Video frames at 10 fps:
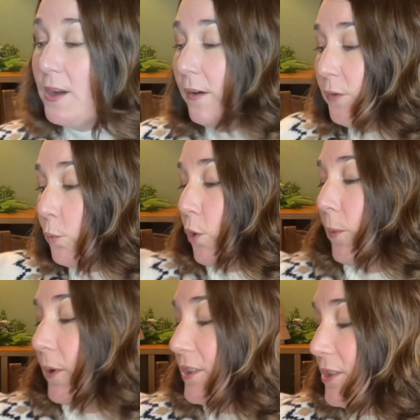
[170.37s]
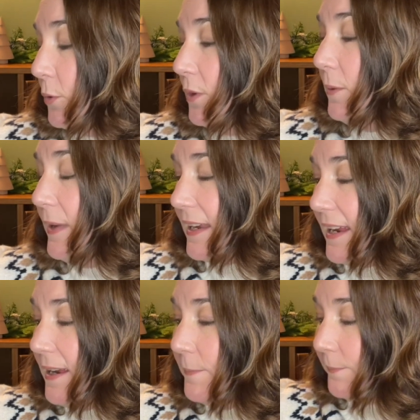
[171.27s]
of the warmers. So the
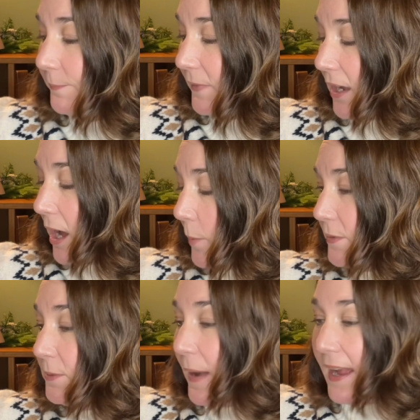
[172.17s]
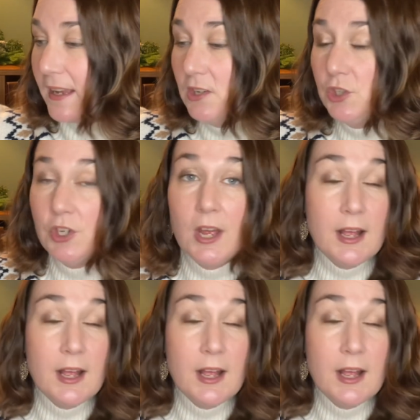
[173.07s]
mini comes packaged